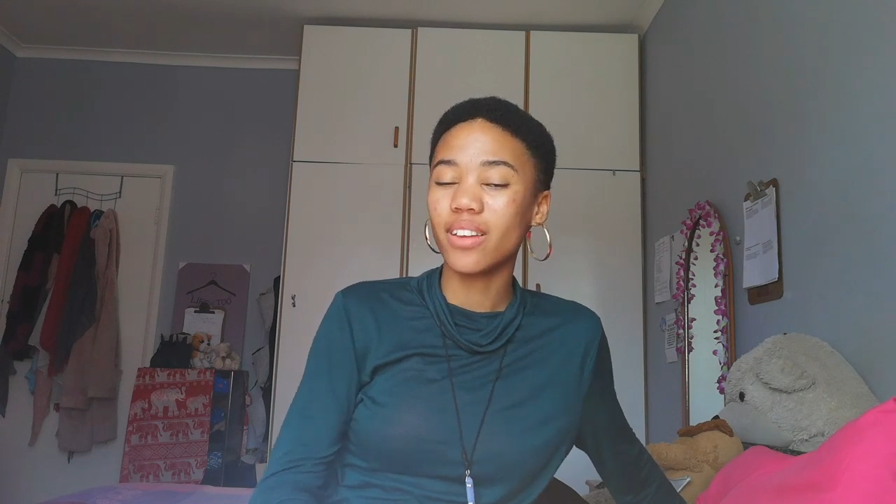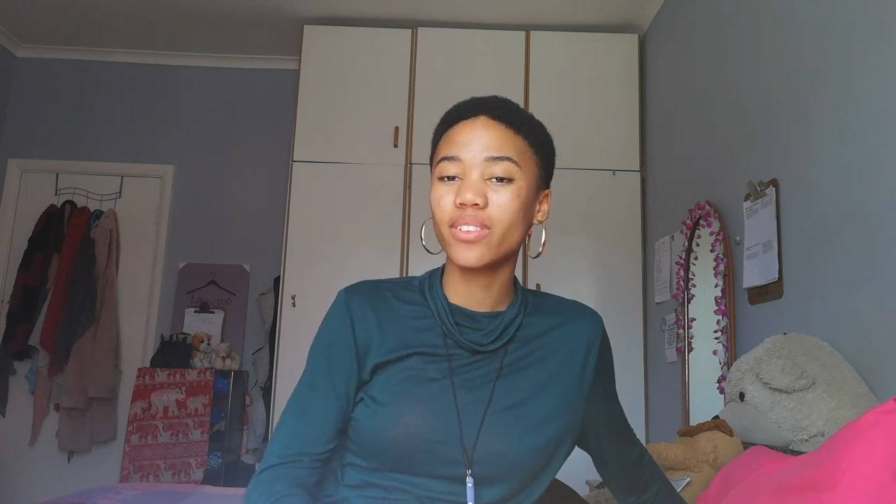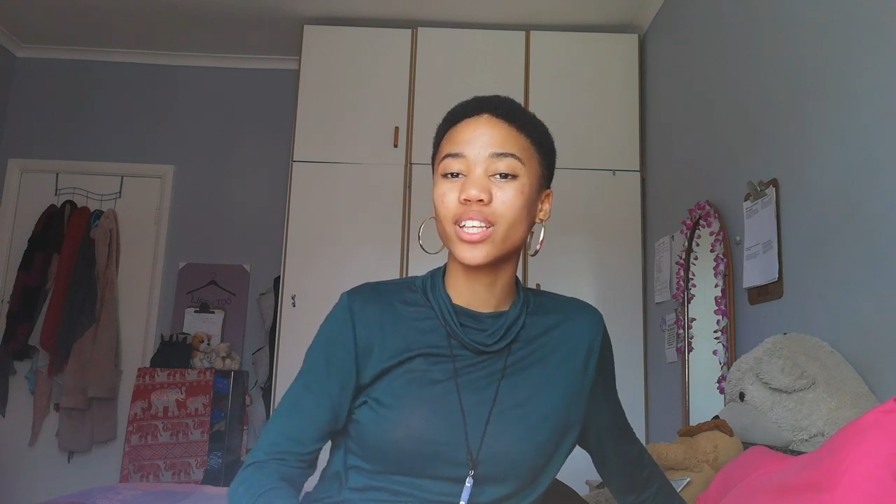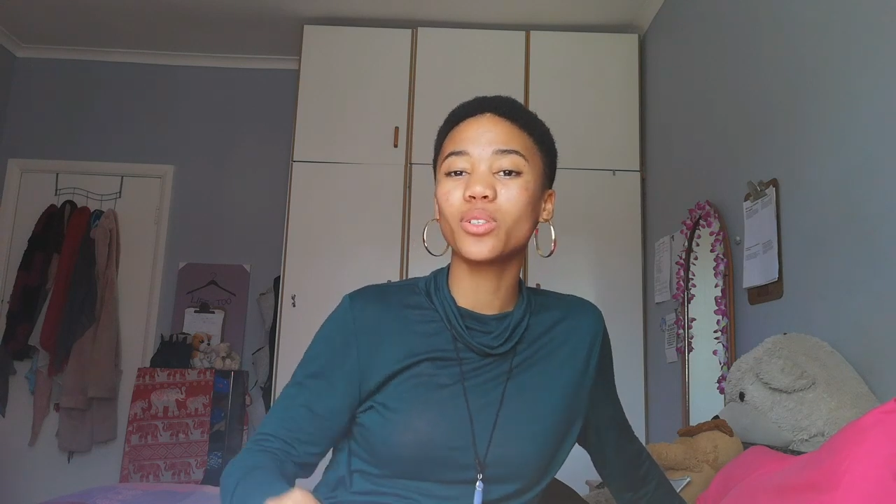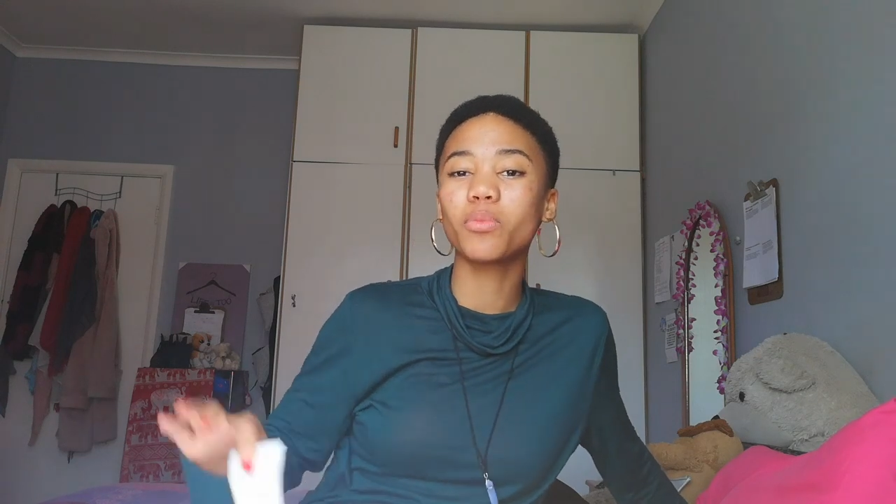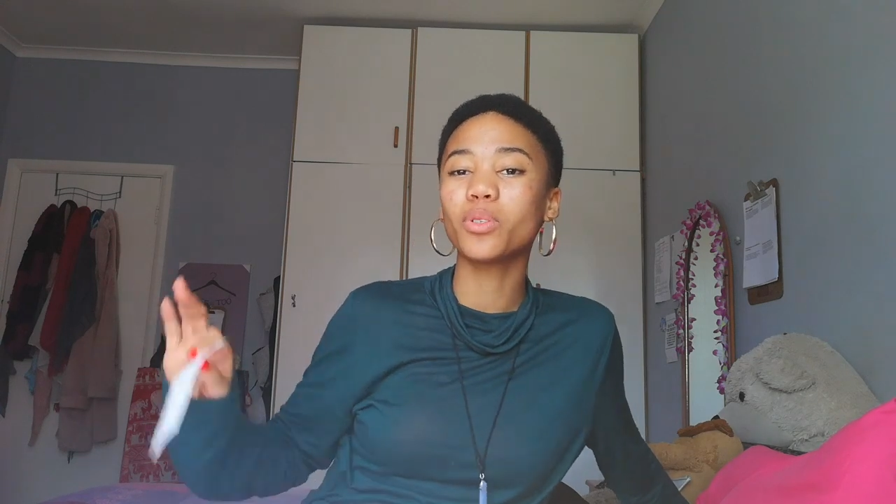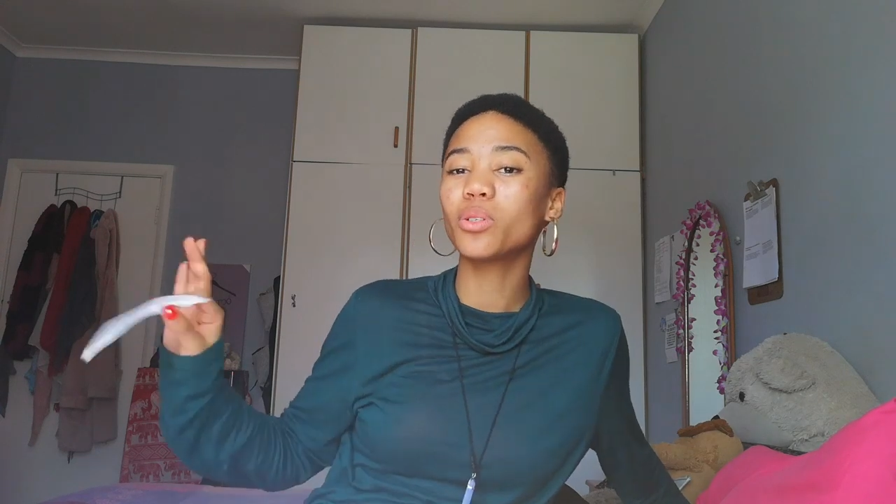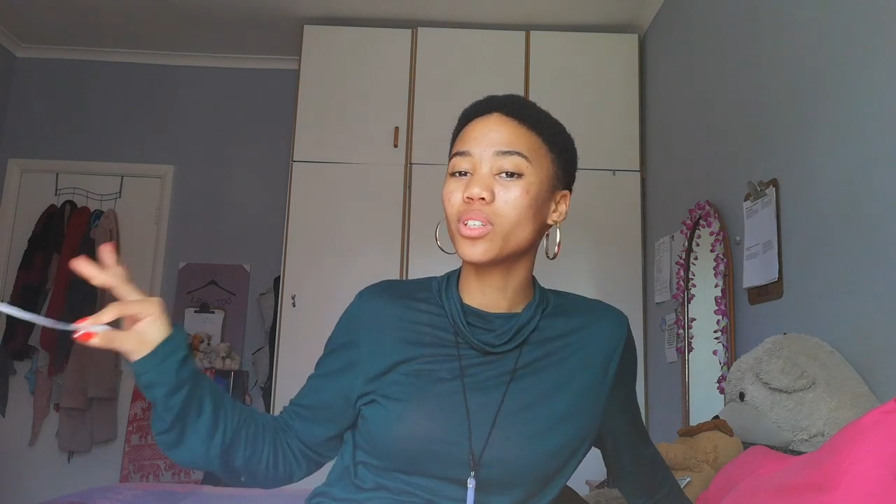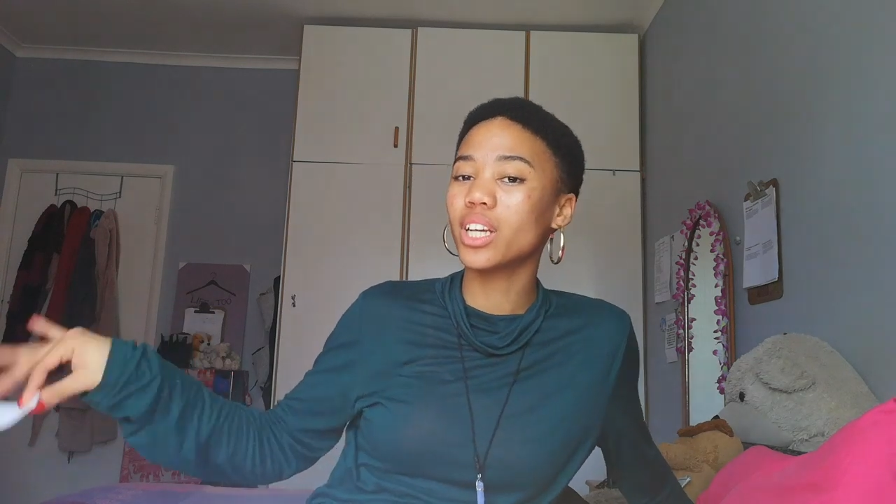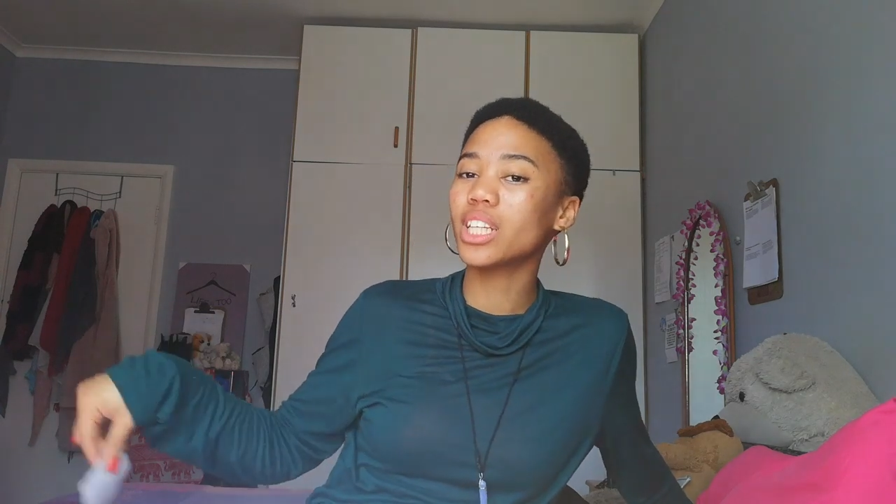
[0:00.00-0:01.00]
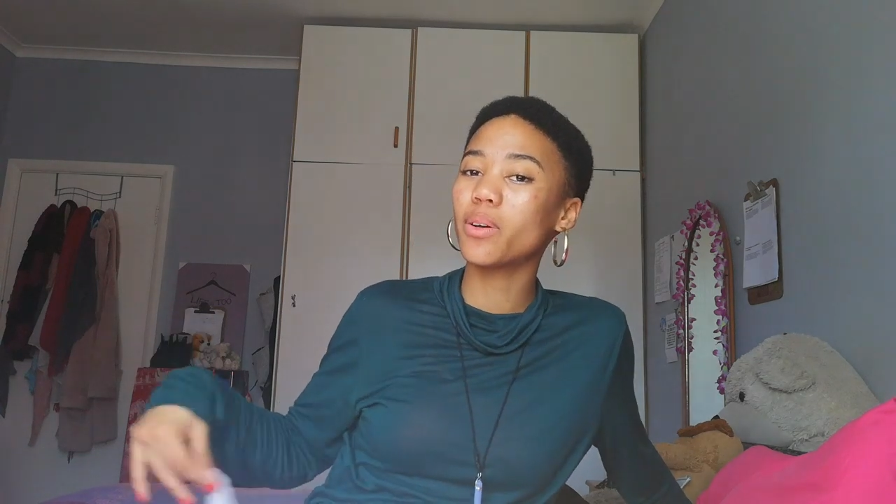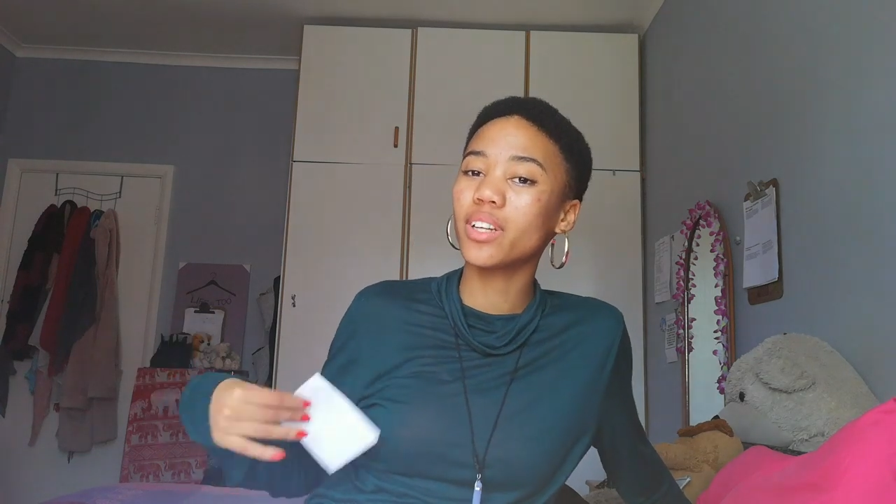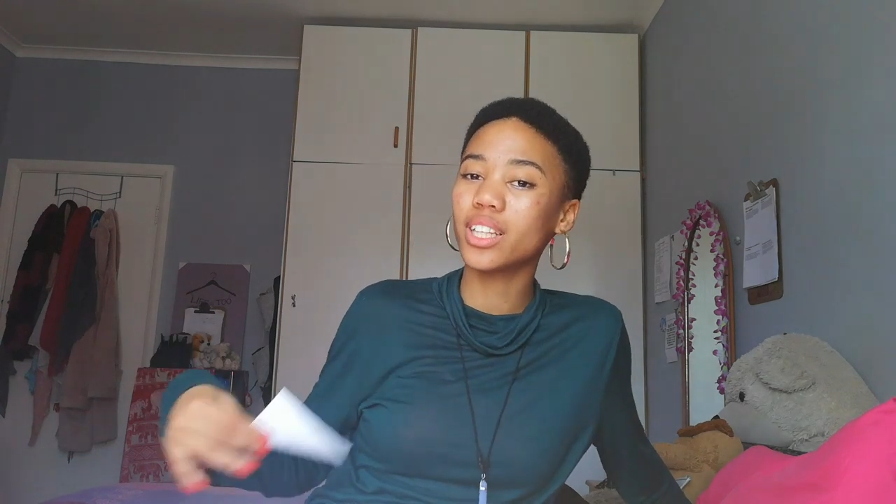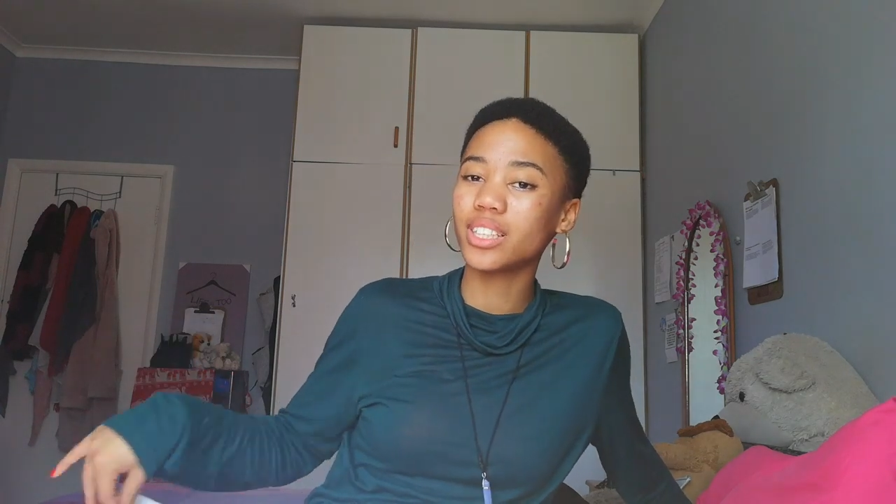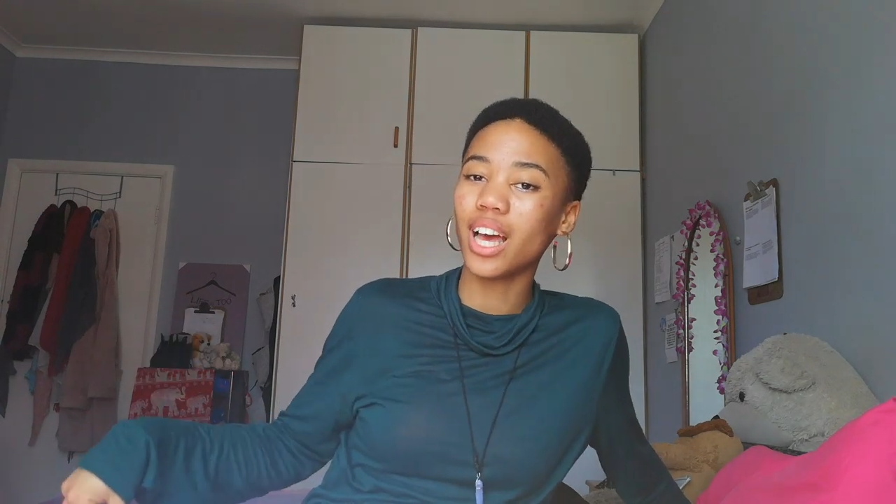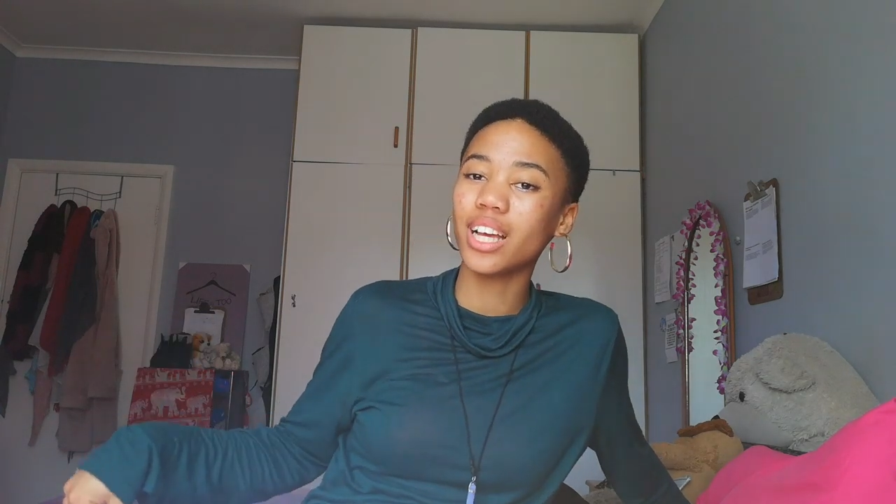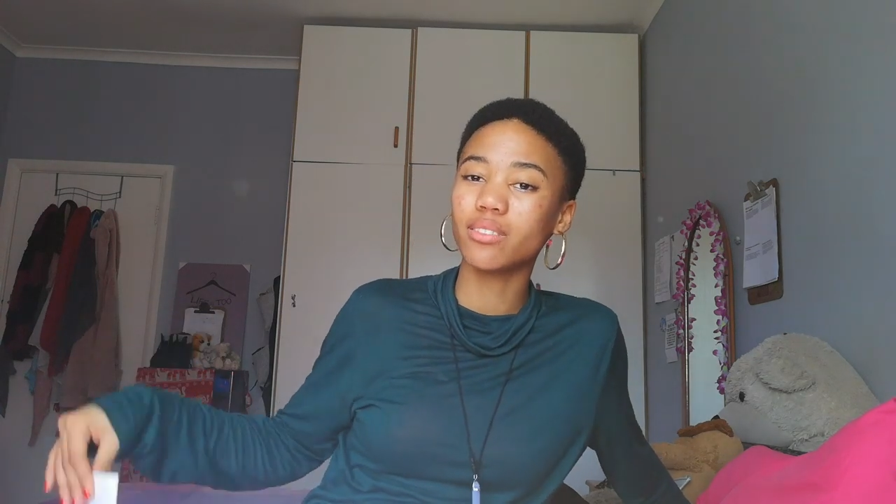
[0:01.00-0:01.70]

I feel like you you could have someone on the side.